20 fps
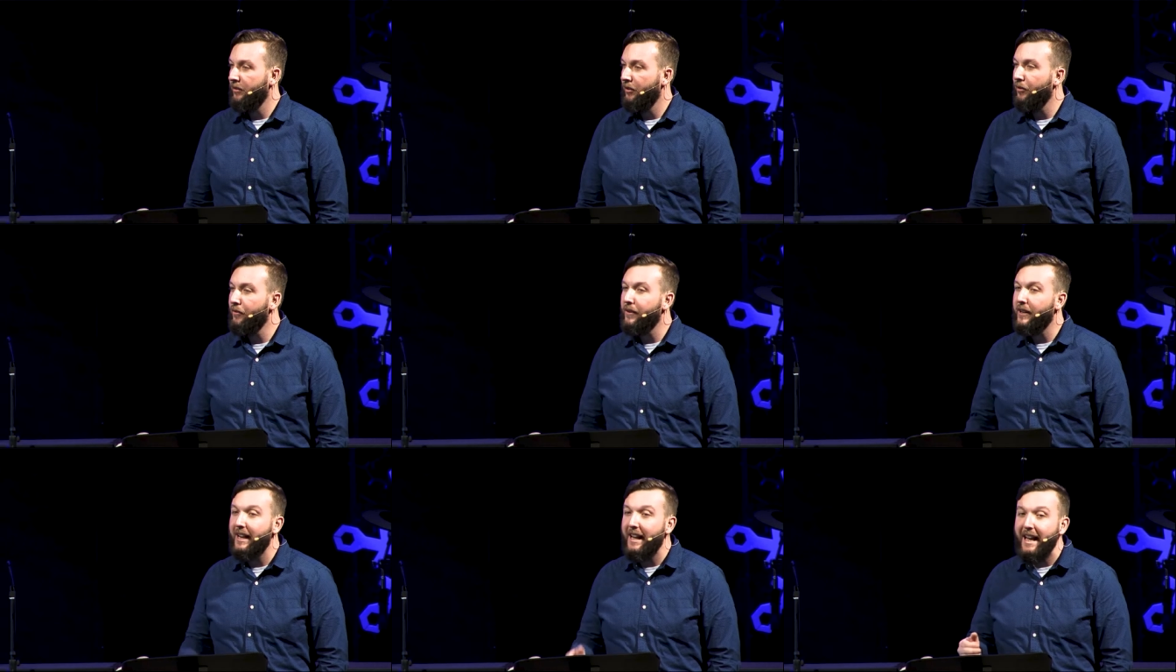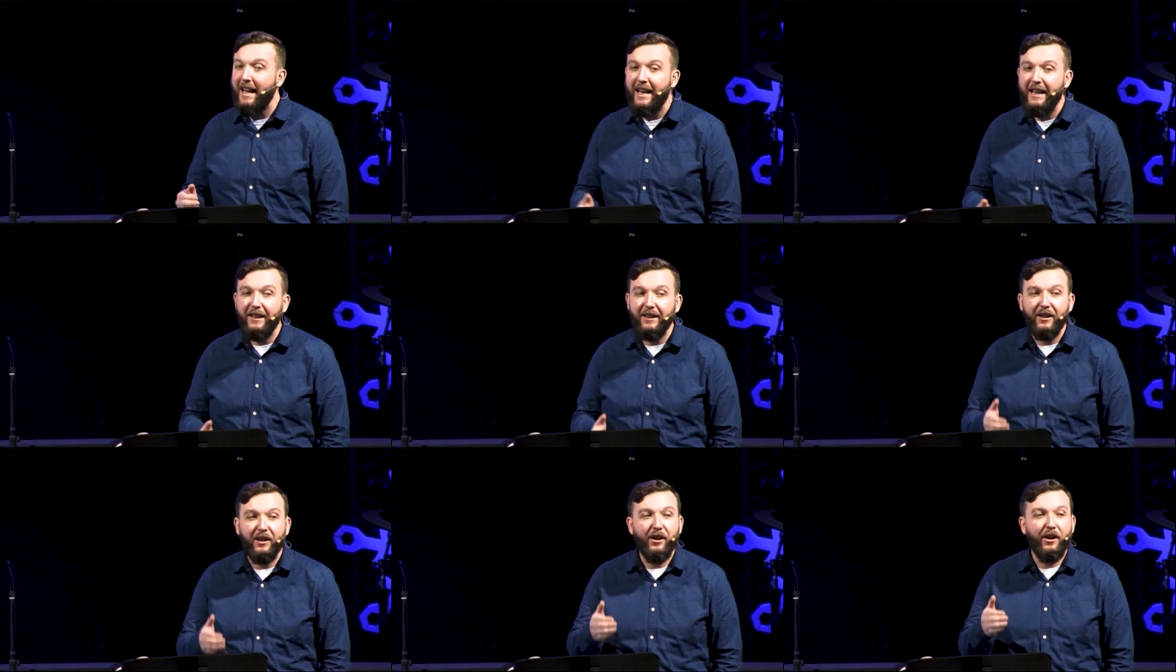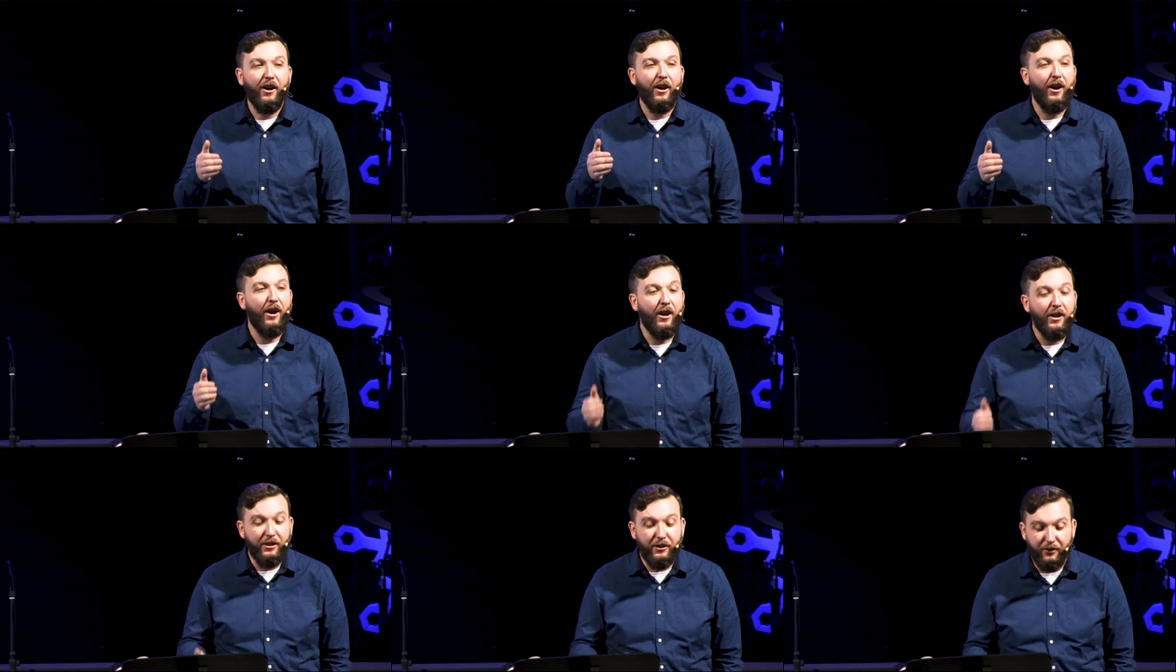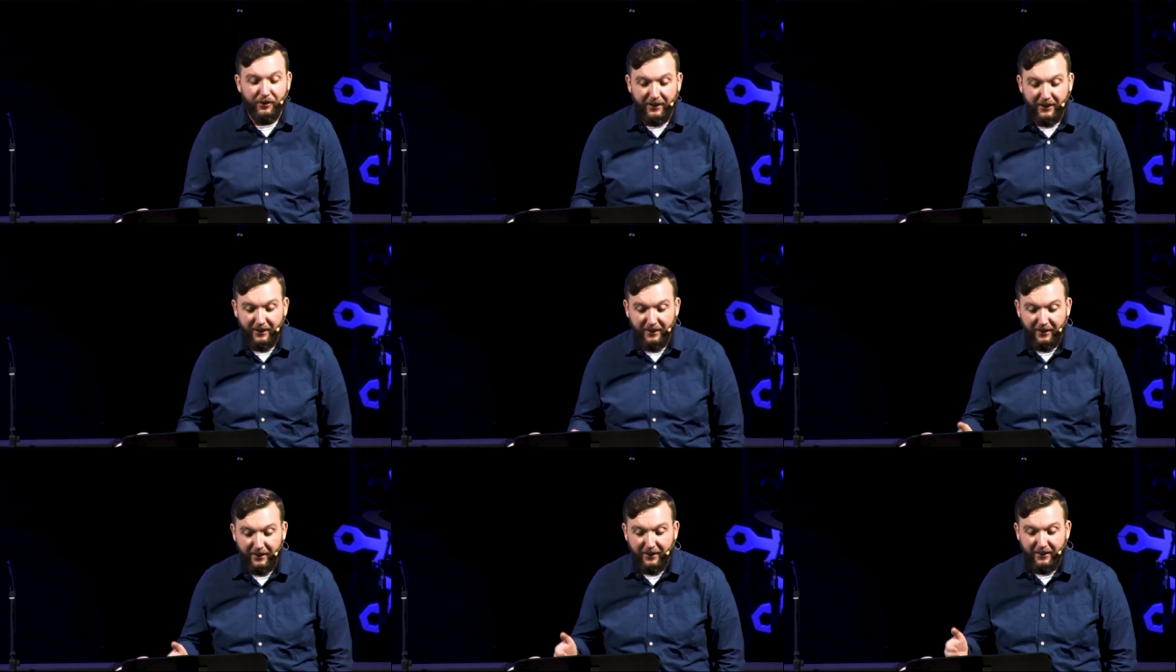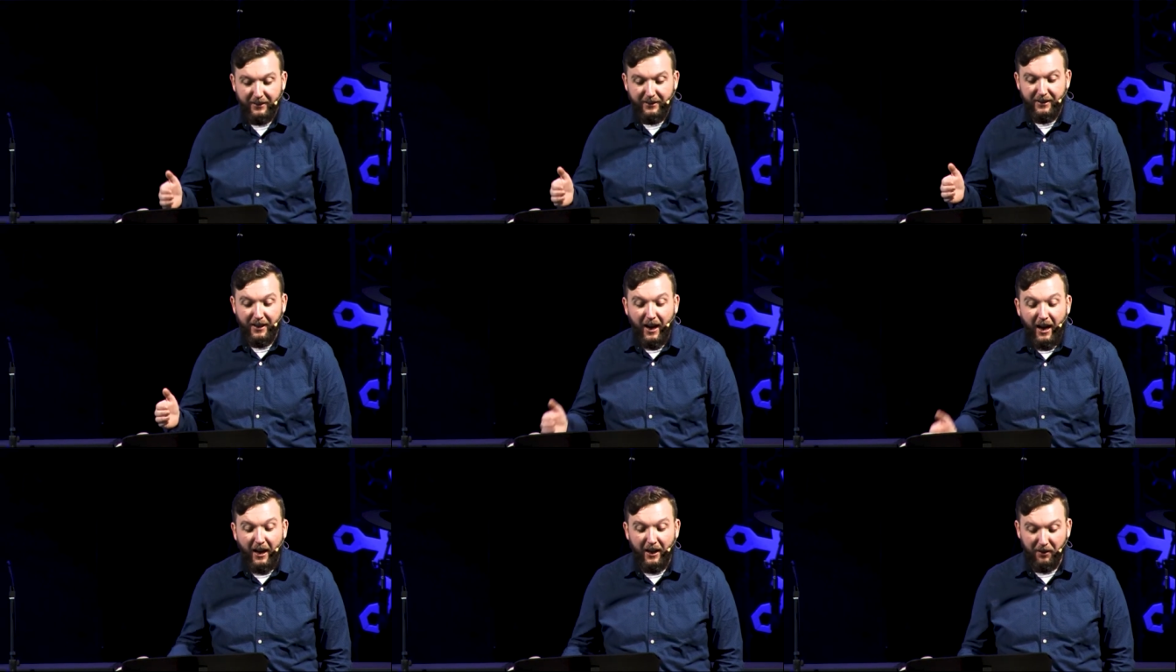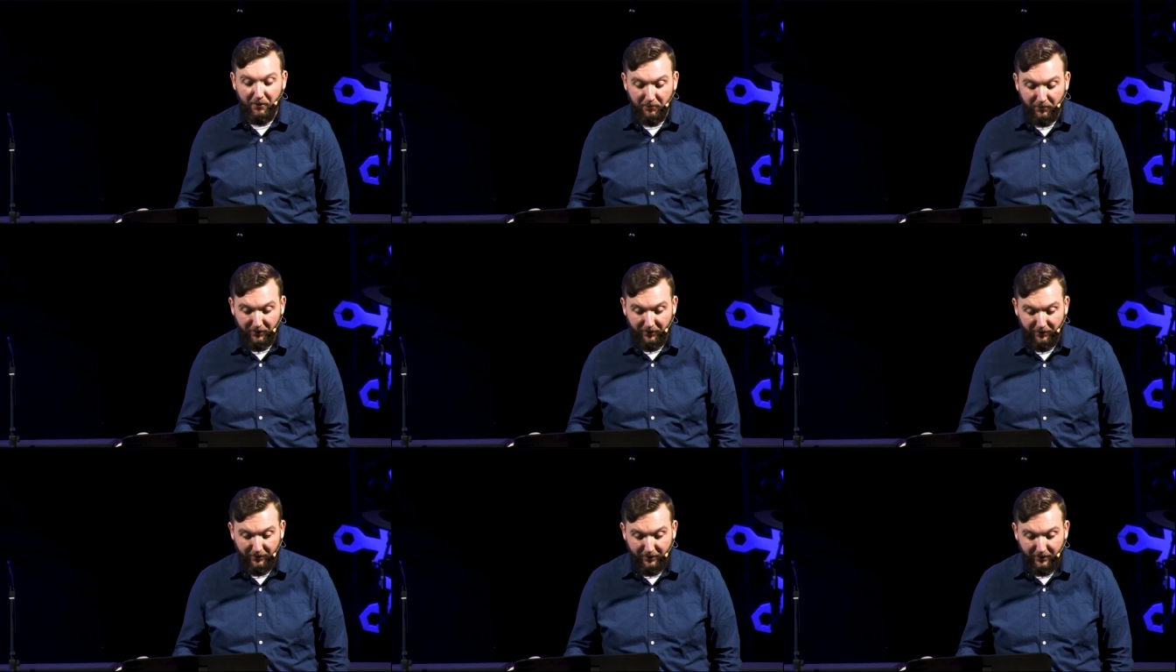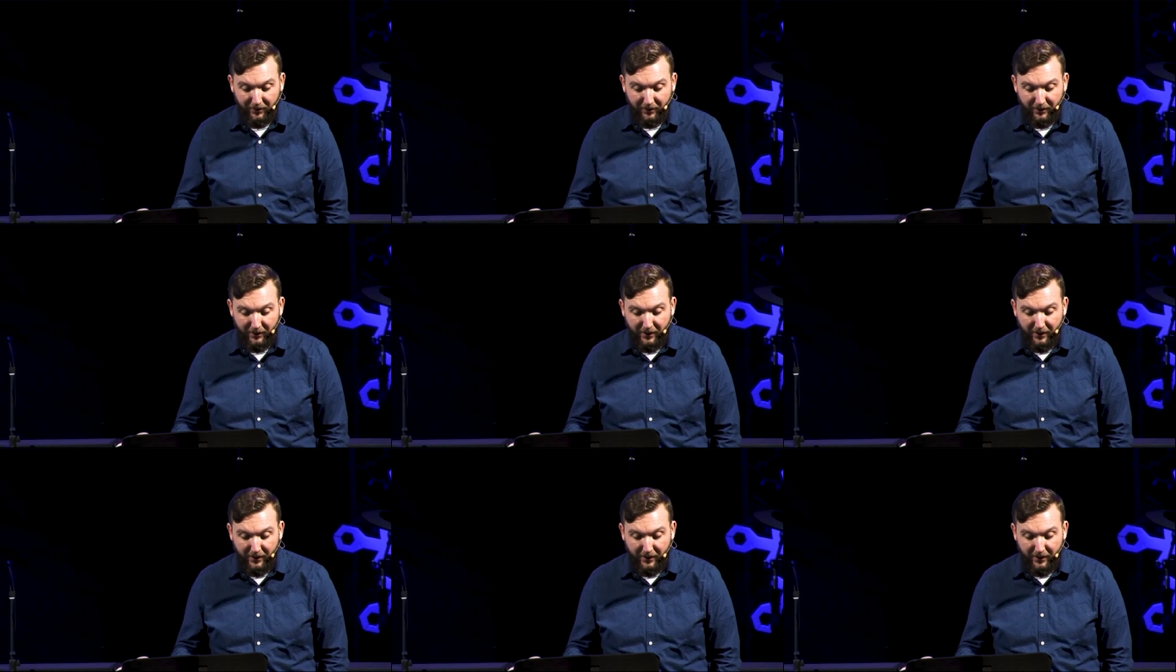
Over 800 times.